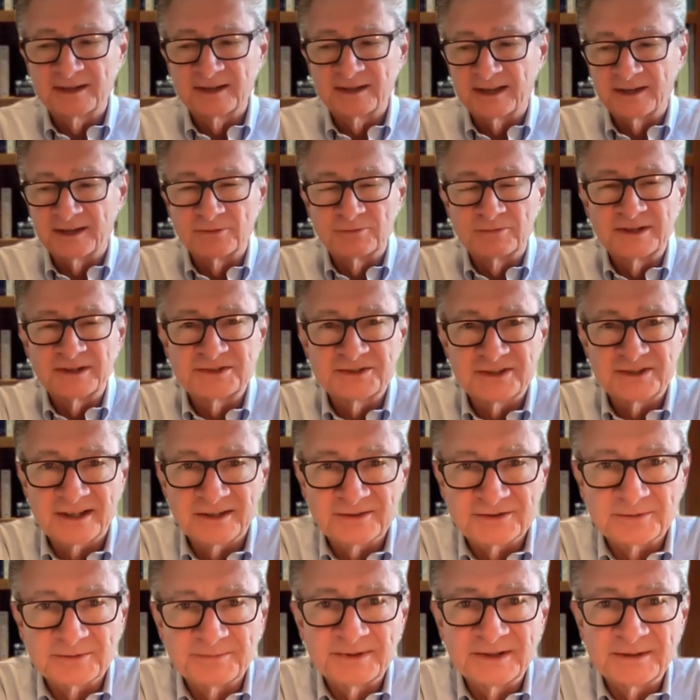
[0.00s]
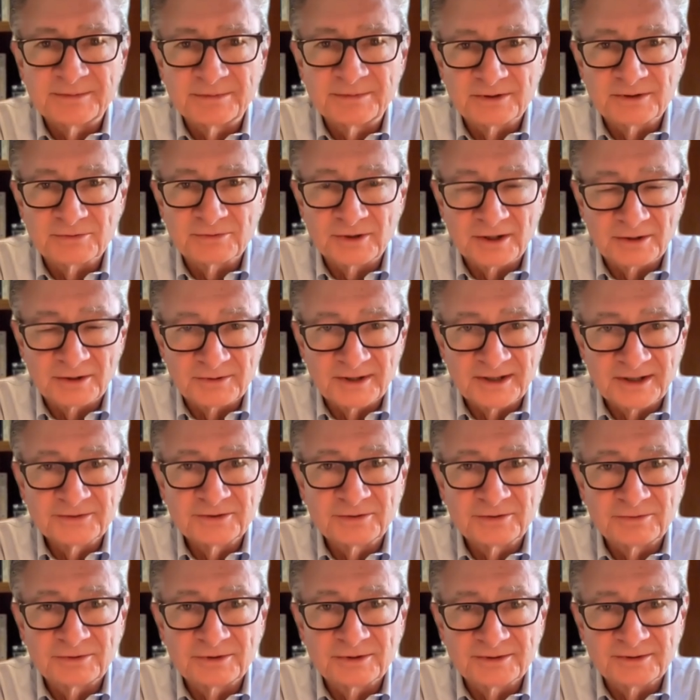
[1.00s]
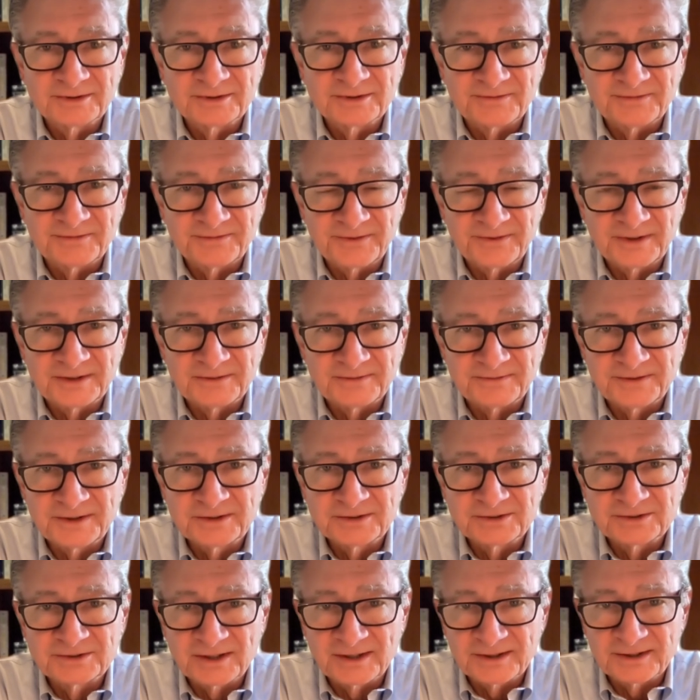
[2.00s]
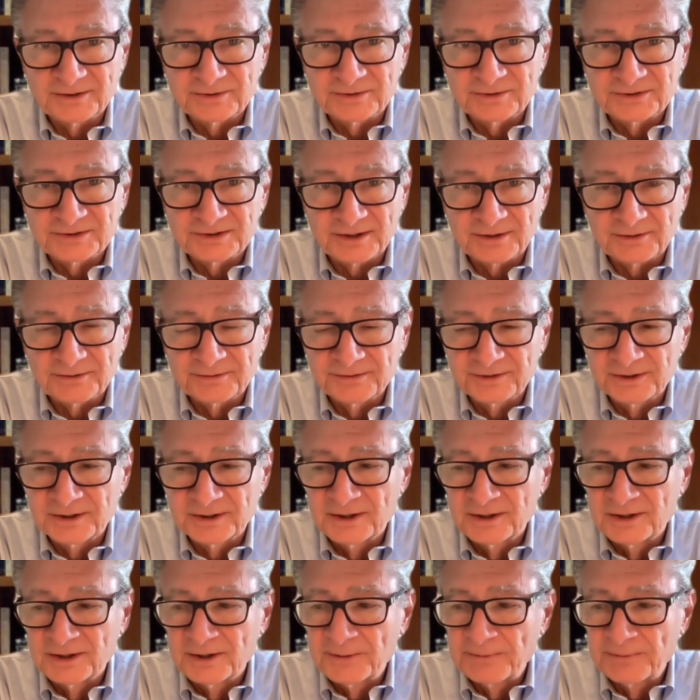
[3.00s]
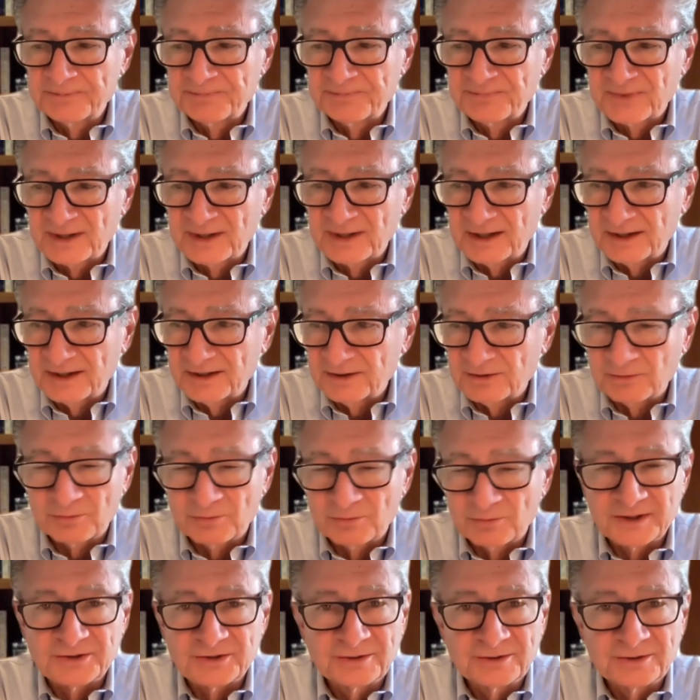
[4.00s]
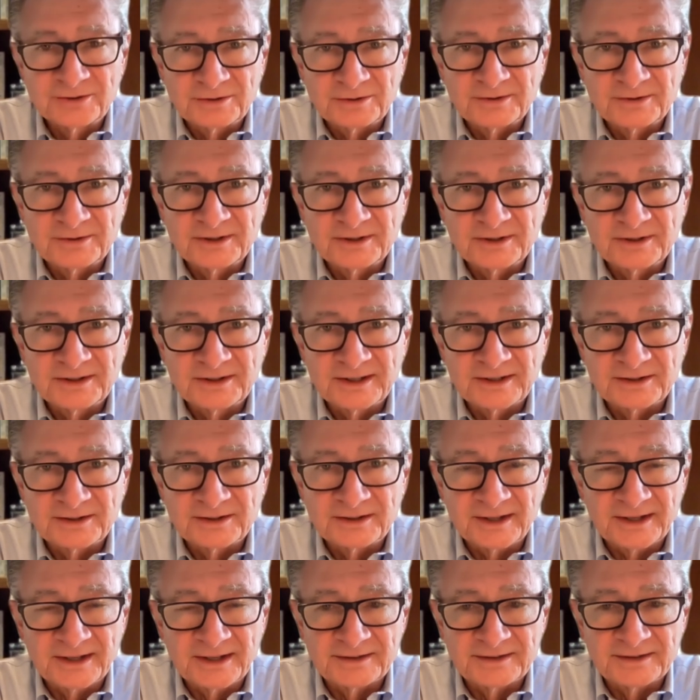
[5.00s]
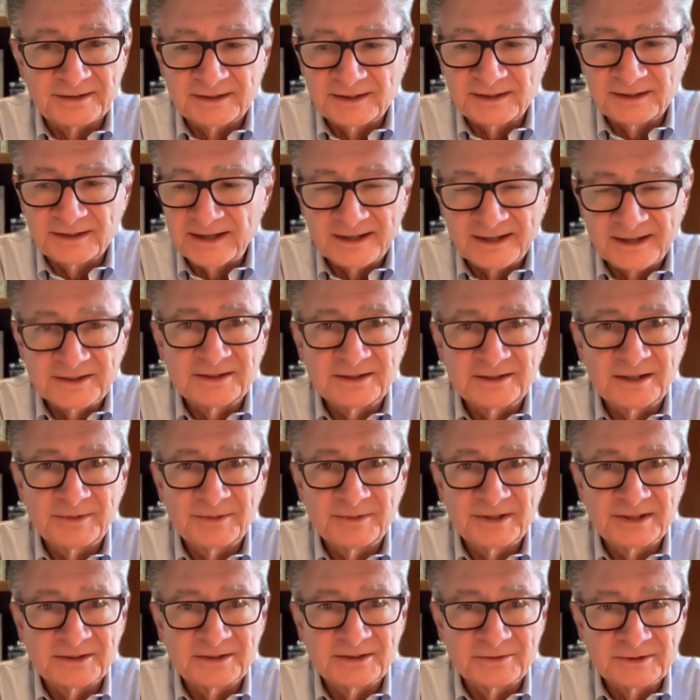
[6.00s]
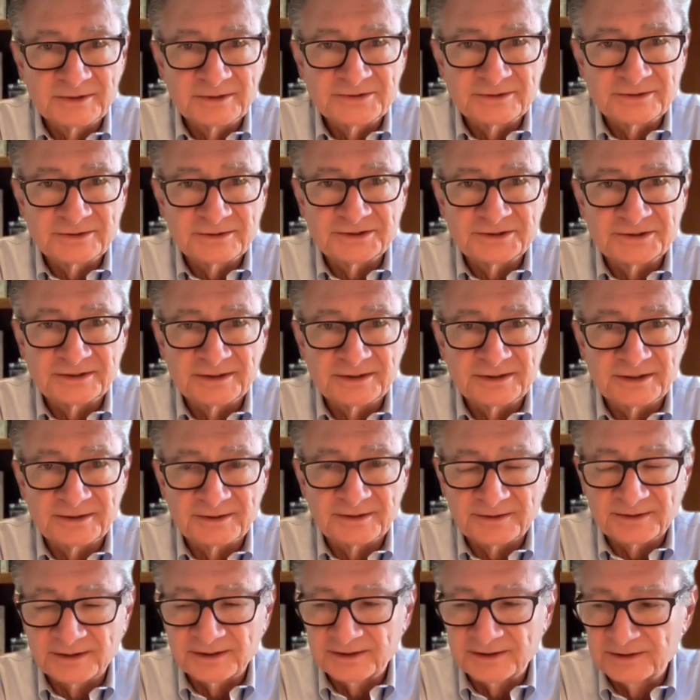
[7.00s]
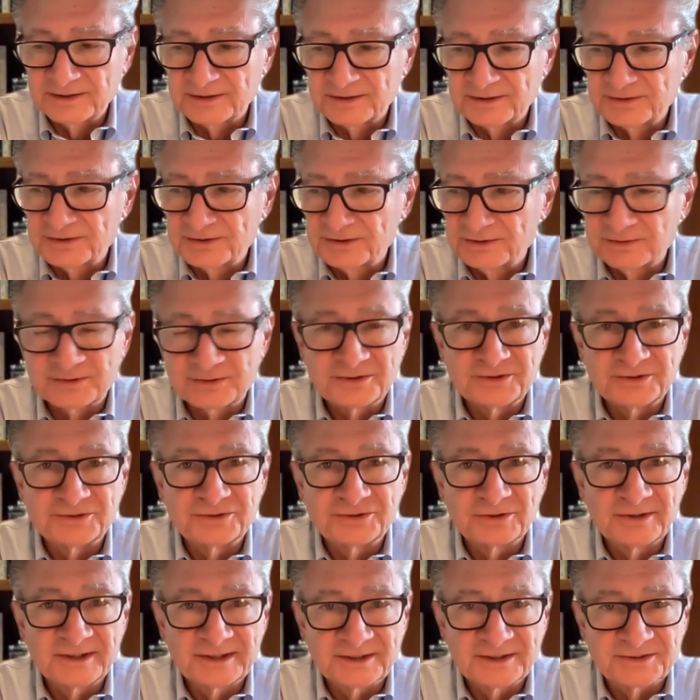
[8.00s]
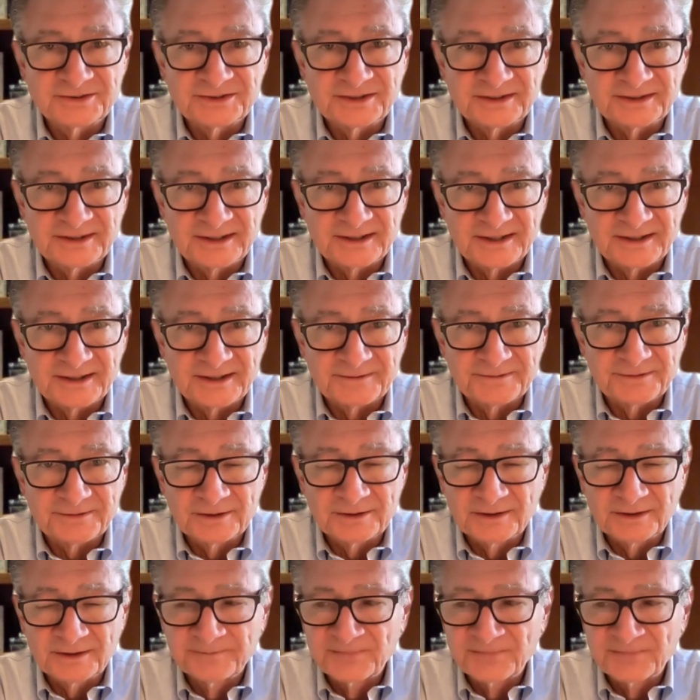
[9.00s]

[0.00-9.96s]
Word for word: and reach out to people around the world in, in fields like yourself and what you're doing at the, at the academic and research uh, to, to join us in that effort.